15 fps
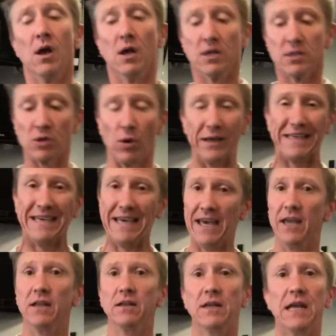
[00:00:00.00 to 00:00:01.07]
So
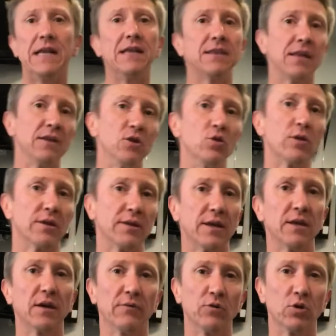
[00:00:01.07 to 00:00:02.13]
again, anything that you can
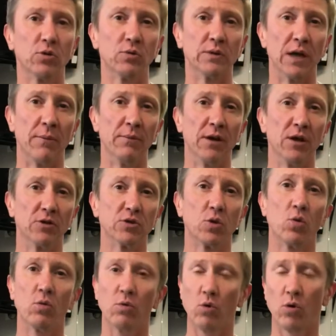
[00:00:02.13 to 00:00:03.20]
think of, you can do dumbbells
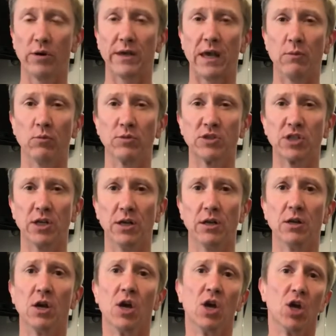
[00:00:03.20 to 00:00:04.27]
or a cable
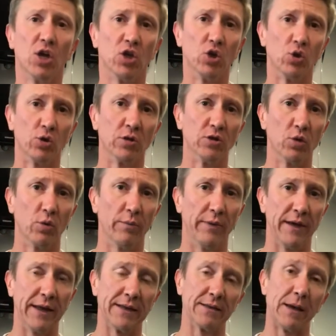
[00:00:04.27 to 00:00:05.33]
machine, you can do with
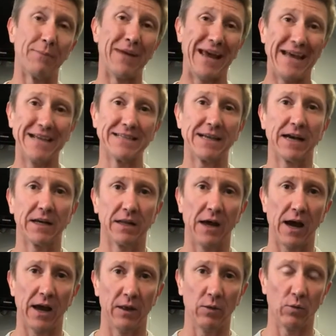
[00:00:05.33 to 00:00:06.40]
bands. I can
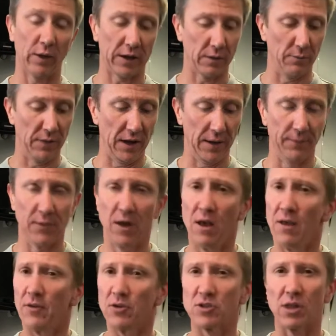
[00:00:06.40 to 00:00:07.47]
highly recommend.
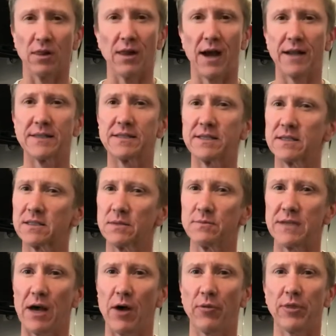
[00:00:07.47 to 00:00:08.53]
There's a lot of systems
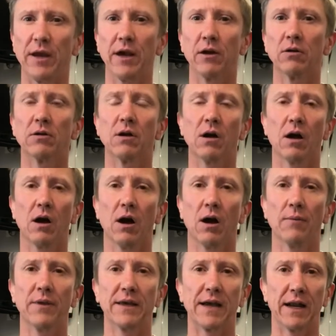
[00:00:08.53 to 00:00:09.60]
out there
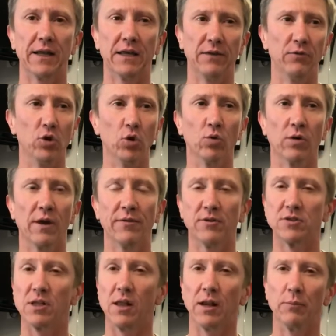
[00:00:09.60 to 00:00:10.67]
that kind of give you, and there's
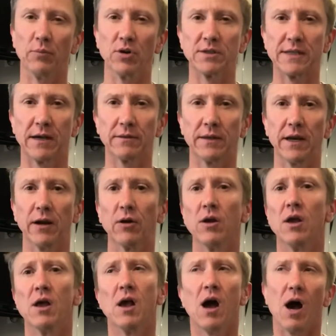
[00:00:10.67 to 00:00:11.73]
a lot of books out there.
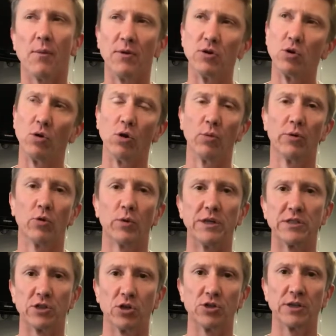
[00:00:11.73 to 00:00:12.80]
I'm going to do a little bit of
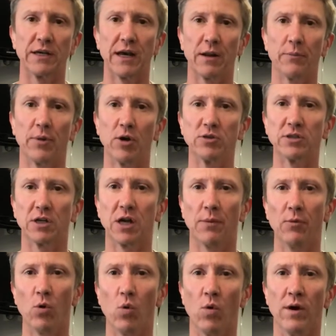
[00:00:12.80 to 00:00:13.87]
research and kind of post a
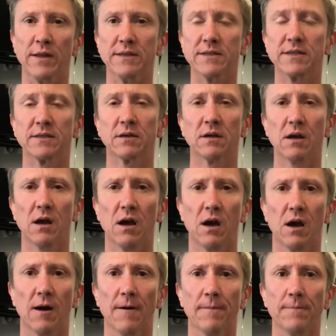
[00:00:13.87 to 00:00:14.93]
couple of ones
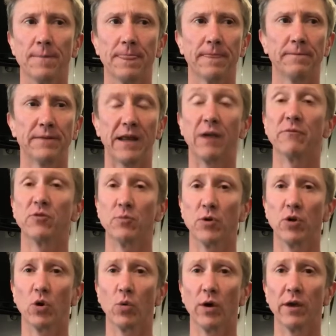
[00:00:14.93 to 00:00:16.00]
that I'm
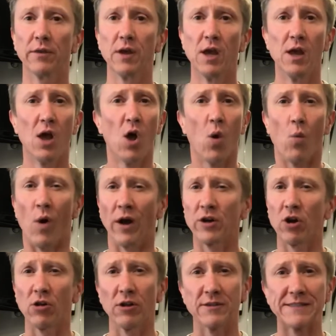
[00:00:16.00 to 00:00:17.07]
familiar with. Juan
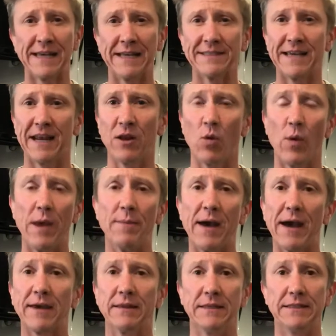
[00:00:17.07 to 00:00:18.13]
Carlos Santana, way
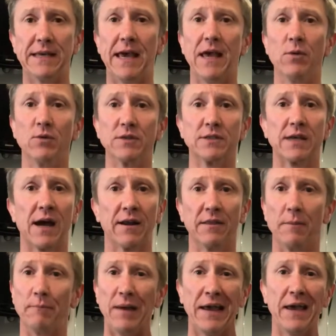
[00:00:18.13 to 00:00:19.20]
back in the day, was kind of
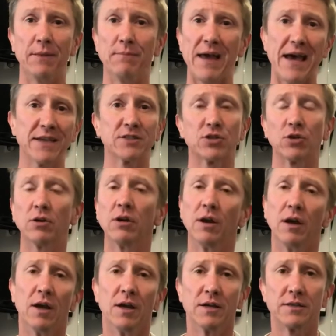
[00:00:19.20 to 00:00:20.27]
the band master.
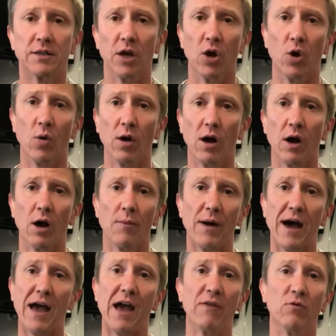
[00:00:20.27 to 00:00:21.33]
So I
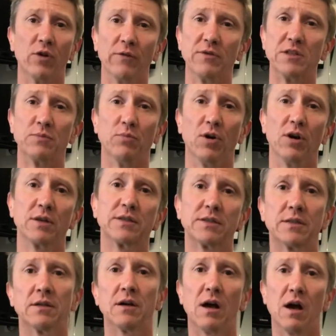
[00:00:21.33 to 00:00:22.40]
have one of his books.
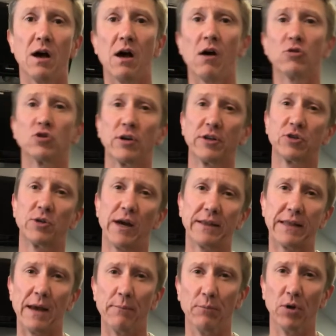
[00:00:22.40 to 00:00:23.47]
I'll try to track
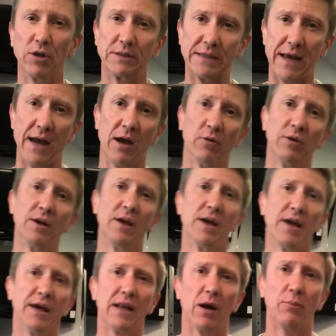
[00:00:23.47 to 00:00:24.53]
that book down,
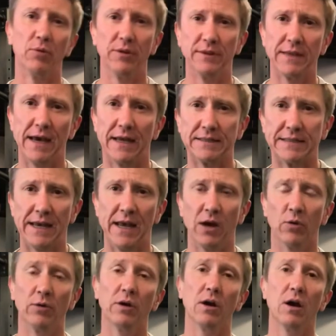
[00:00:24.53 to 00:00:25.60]
and I'll put that
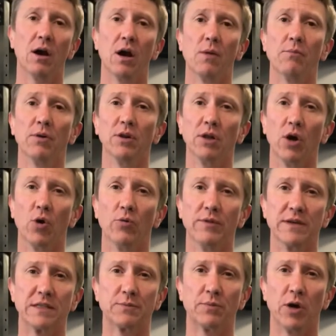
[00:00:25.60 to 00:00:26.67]
down below
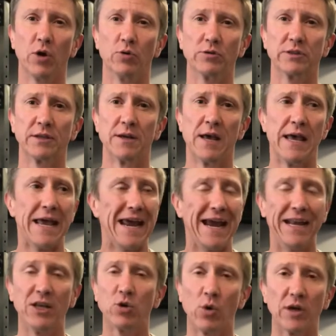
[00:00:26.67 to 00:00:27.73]
this post.
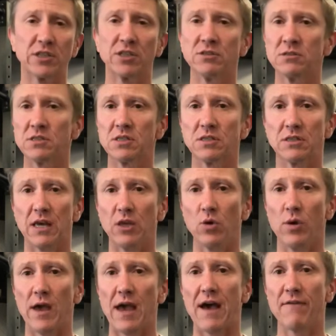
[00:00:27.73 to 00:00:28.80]
Any questions that you
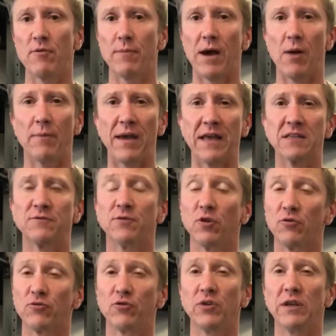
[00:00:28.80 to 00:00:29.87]
have about bands, feel
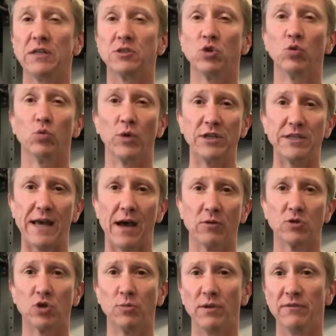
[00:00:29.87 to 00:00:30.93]
free to reach out
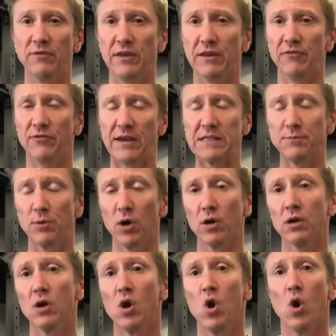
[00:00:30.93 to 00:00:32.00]
to me via Facebook,
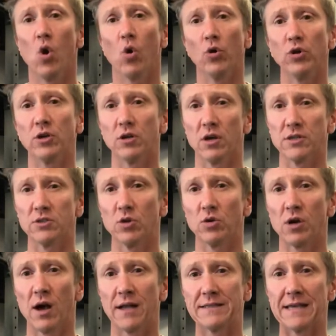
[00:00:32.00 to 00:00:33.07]
or you can also
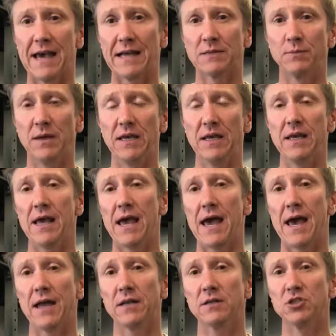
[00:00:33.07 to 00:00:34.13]
contact me
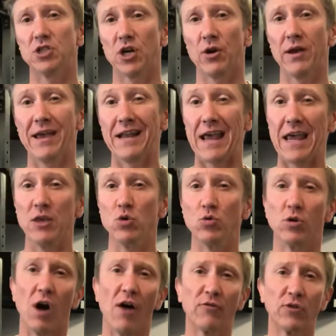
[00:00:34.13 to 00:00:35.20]
at
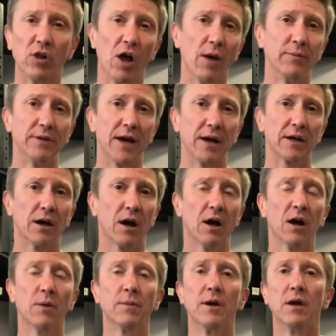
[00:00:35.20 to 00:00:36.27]

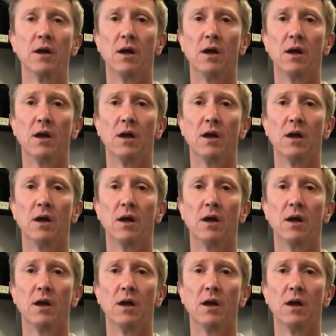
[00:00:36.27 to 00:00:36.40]
jerry@augolfclub.com.